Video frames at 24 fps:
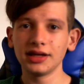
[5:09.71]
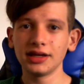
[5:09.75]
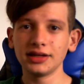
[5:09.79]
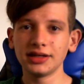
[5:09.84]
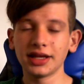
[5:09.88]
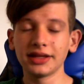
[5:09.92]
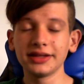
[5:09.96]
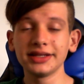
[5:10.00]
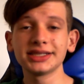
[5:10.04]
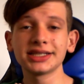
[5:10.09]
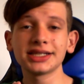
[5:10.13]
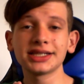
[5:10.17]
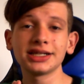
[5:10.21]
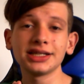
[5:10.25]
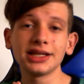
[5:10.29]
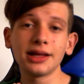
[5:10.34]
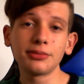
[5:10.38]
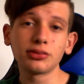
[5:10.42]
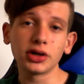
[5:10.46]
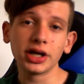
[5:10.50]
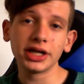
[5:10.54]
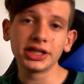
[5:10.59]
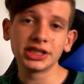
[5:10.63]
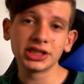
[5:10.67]
Now this
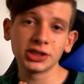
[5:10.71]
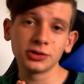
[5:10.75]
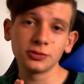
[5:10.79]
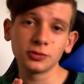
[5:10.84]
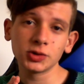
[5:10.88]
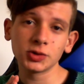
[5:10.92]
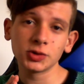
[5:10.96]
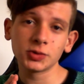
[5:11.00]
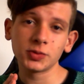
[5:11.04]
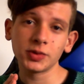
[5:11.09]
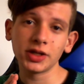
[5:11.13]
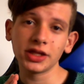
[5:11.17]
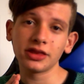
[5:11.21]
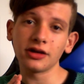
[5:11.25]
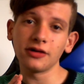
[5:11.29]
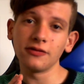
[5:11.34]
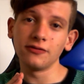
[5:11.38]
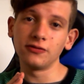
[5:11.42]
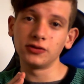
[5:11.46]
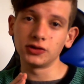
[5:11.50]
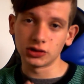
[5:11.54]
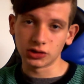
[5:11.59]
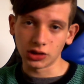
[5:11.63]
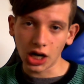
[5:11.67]
collaboration was with
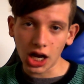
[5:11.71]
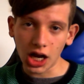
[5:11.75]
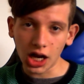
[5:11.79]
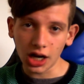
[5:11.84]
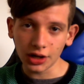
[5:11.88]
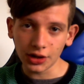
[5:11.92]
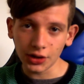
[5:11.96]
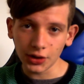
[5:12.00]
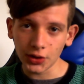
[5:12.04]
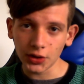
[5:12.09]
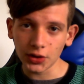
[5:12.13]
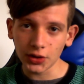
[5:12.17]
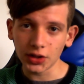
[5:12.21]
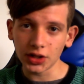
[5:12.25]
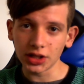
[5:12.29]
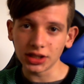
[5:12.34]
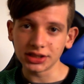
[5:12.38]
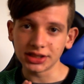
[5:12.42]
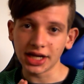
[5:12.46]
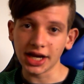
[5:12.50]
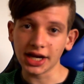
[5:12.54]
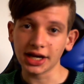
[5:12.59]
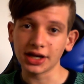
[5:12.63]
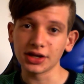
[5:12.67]
Virago
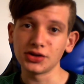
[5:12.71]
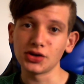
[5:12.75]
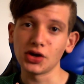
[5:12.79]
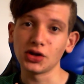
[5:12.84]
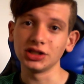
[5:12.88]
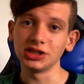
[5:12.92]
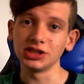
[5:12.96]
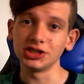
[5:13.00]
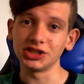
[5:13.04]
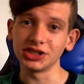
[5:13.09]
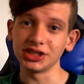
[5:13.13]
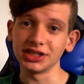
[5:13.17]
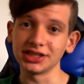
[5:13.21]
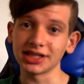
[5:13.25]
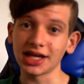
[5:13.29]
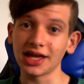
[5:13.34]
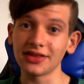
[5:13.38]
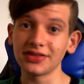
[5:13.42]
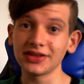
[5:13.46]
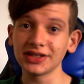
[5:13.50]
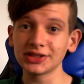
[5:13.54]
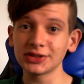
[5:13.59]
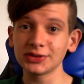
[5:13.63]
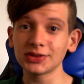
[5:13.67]
Technologies,
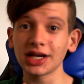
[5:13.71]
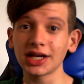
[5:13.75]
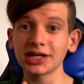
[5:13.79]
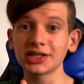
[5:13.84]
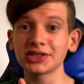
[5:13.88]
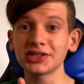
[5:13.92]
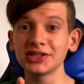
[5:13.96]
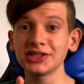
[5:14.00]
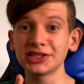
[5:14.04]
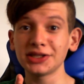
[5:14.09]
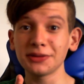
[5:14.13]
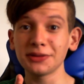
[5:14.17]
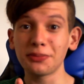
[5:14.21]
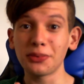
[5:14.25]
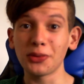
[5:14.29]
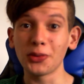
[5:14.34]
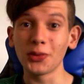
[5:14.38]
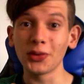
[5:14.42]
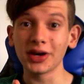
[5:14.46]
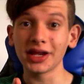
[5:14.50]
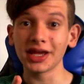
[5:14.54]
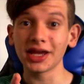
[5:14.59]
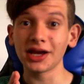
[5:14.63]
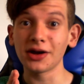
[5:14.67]
and this was actually
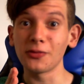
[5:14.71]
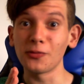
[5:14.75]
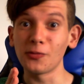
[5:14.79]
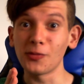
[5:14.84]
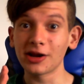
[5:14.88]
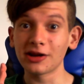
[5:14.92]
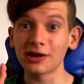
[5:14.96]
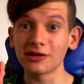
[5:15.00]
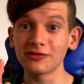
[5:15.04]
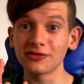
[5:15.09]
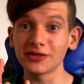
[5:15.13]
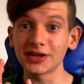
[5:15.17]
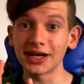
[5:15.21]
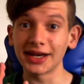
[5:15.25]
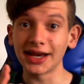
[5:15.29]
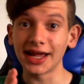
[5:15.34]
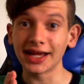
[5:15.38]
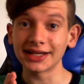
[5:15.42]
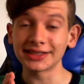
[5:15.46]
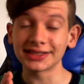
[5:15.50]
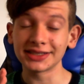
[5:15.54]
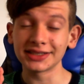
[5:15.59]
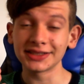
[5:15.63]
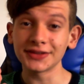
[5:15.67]
supporting one of
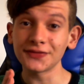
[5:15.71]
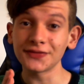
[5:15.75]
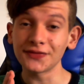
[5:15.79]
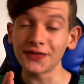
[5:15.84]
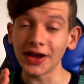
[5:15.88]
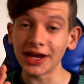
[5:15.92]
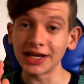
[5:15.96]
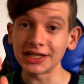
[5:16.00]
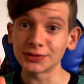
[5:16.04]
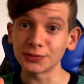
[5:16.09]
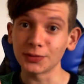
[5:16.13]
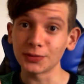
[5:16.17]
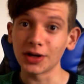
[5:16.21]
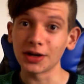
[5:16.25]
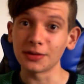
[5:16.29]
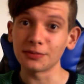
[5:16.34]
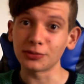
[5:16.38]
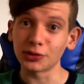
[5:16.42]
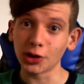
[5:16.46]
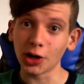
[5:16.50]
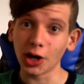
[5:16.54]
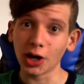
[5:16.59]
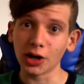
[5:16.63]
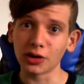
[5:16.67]
NASA's Phase 1
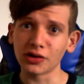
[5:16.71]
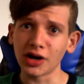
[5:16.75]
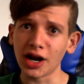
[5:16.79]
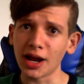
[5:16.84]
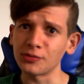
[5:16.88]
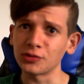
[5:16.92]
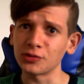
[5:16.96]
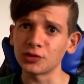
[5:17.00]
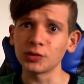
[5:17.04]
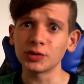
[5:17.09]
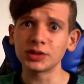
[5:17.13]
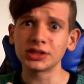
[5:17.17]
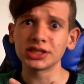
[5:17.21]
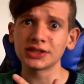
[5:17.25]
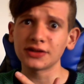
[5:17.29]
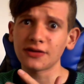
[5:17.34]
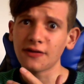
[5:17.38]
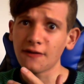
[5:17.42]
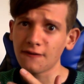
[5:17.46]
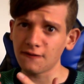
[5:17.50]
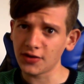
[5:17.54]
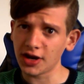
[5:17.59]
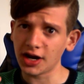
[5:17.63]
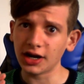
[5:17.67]
programs, which is
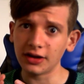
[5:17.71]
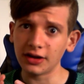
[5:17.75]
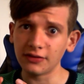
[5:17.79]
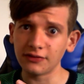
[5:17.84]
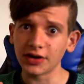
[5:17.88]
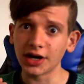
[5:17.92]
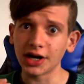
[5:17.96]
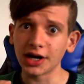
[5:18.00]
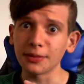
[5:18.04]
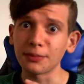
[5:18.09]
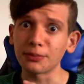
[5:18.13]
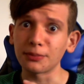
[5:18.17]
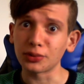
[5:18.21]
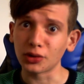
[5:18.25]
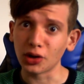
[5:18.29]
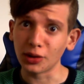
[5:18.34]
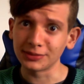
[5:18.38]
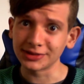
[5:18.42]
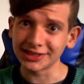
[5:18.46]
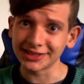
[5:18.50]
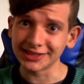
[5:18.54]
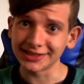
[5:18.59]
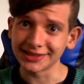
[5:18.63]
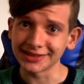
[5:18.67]
very, very
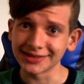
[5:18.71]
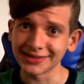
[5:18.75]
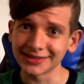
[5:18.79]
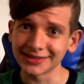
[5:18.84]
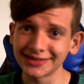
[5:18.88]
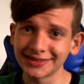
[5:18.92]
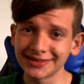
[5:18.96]
promising.